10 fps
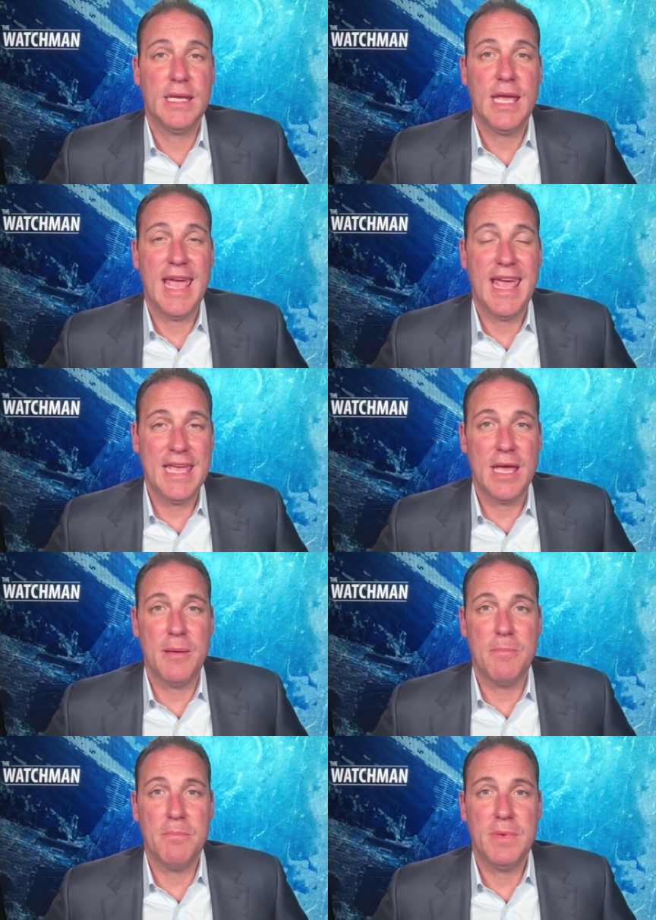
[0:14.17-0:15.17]

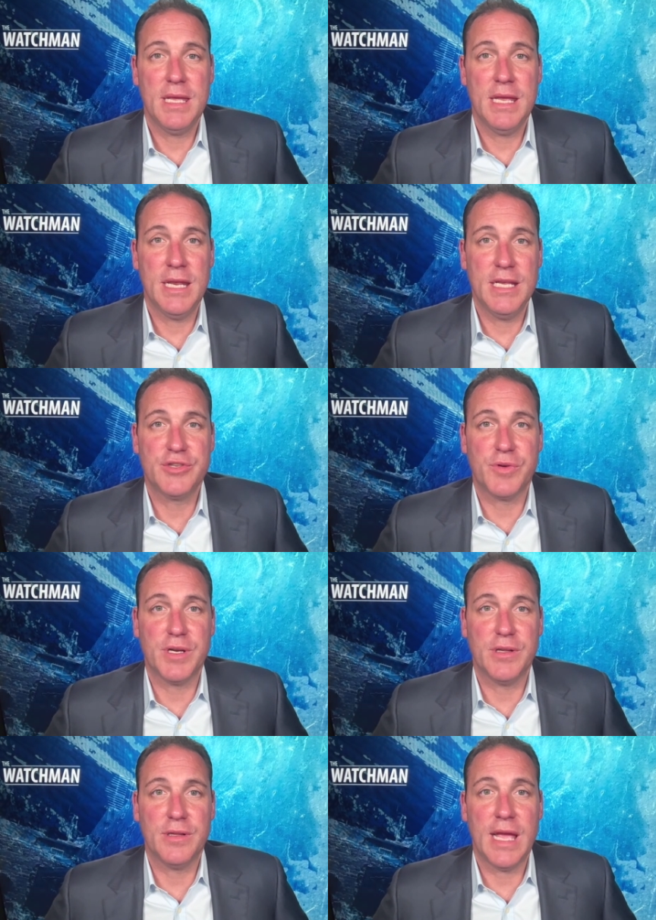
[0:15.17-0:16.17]
a.m. in
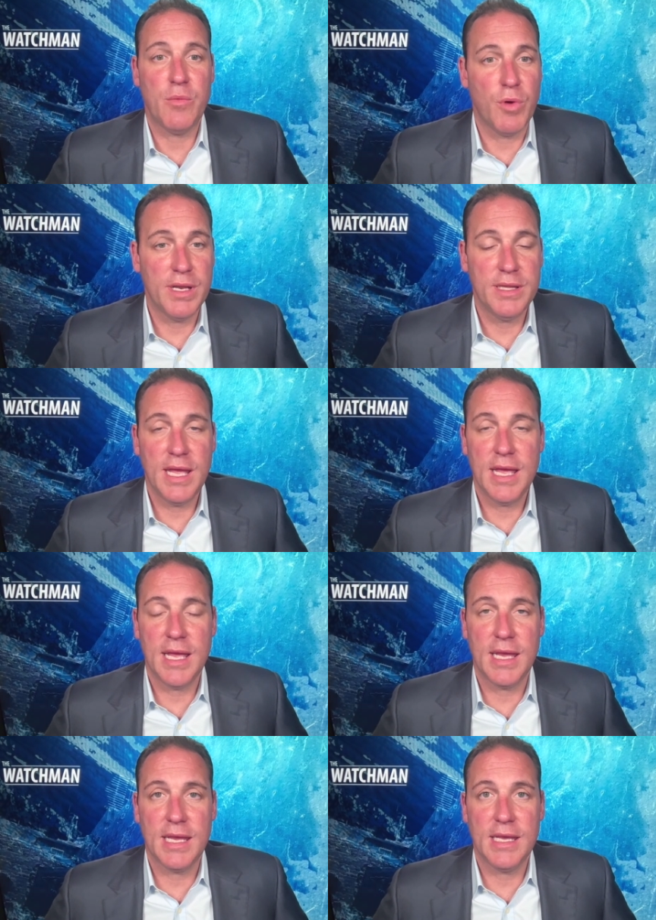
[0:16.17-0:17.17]
Israel. And what a
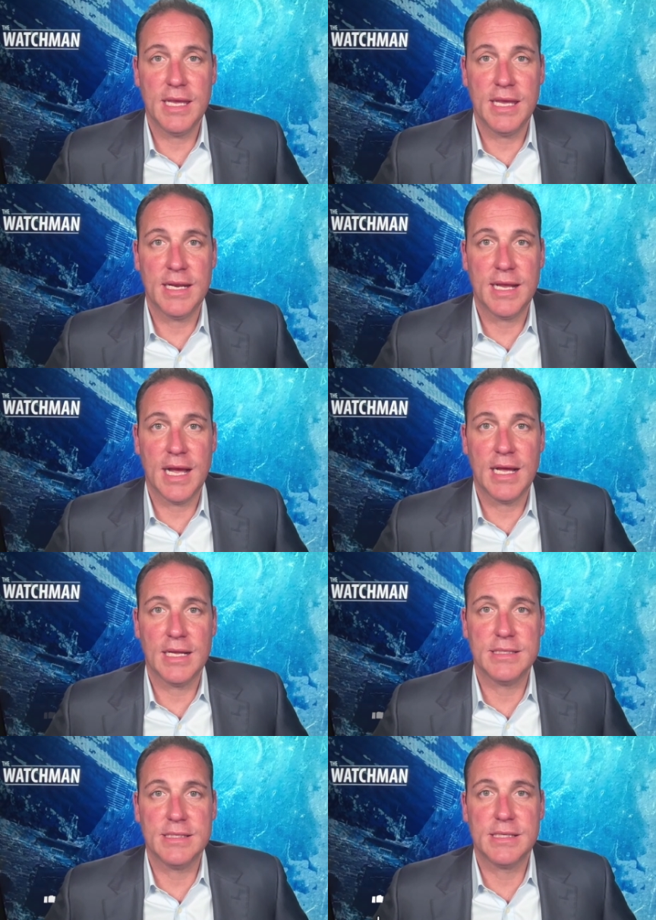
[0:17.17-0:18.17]
day in
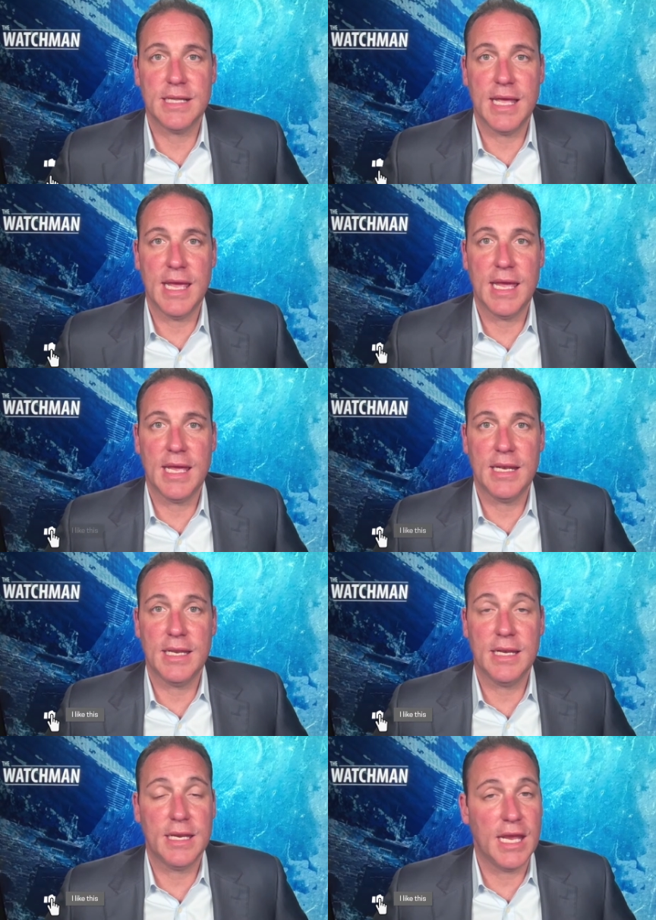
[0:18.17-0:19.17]
God's land.
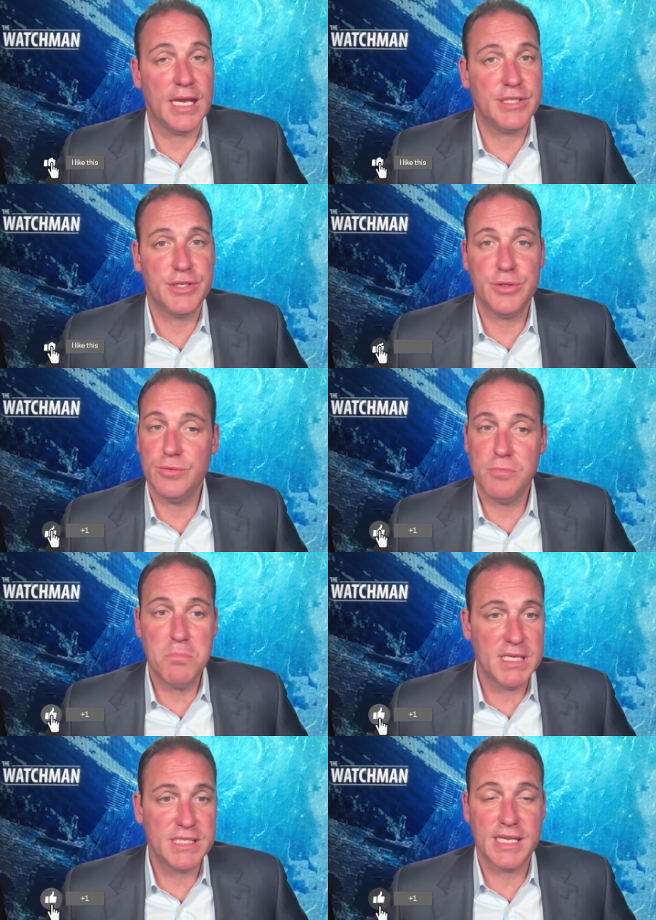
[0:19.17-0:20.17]
In case you
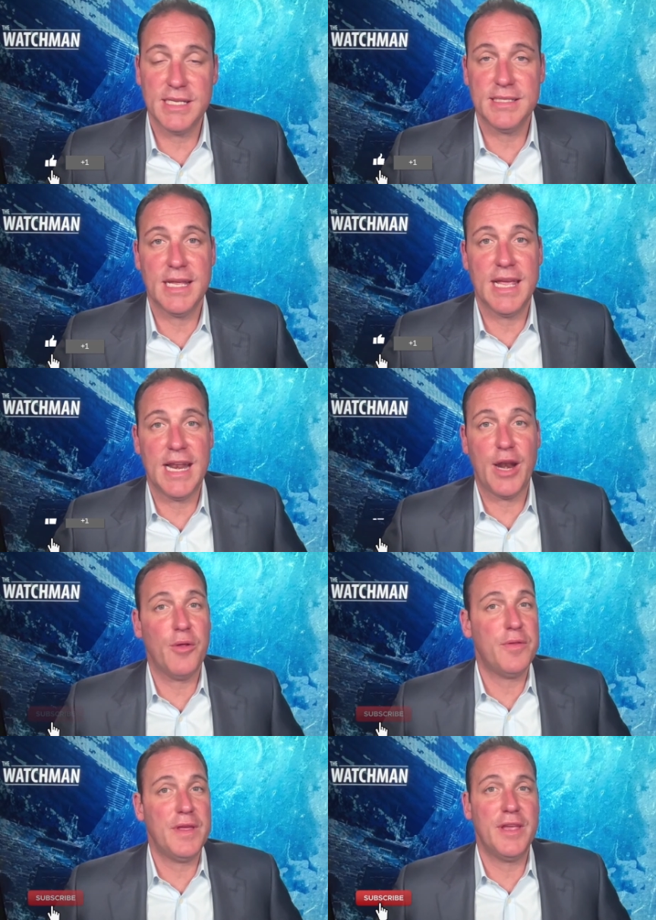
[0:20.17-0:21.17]
missed it, and I
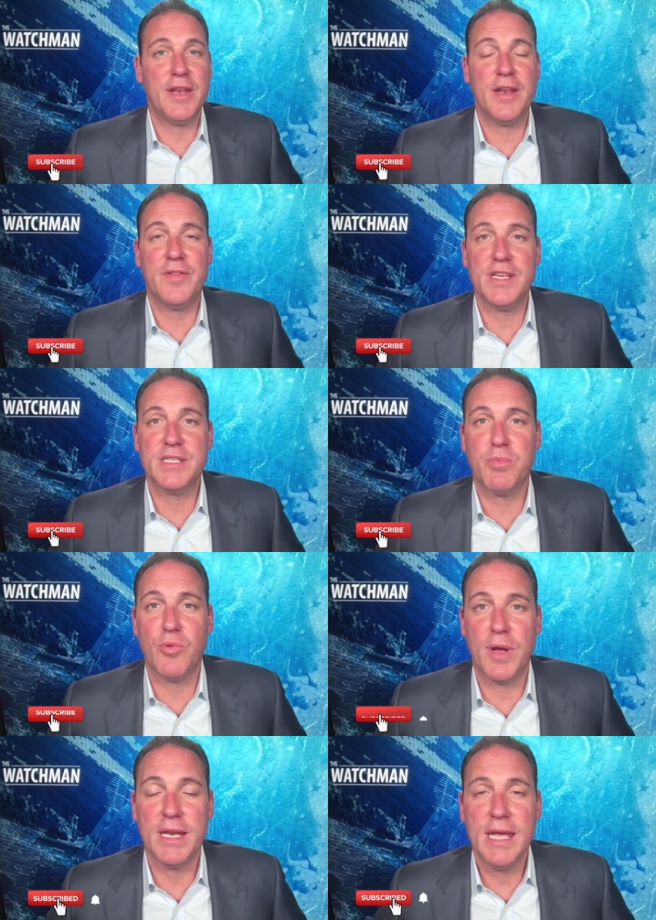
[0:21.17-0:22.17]
don't think you did at this
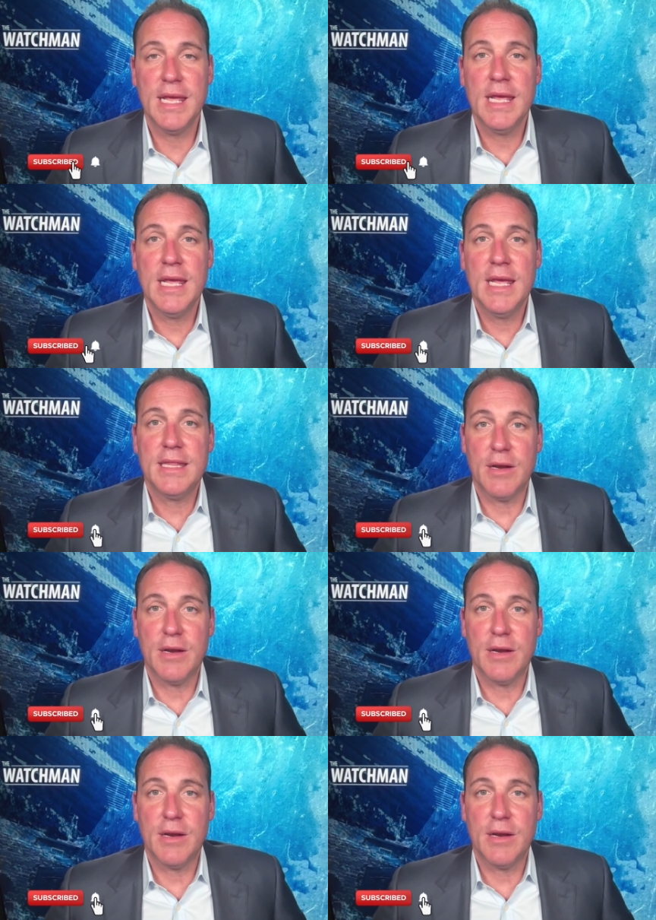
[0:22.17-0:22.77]
point, the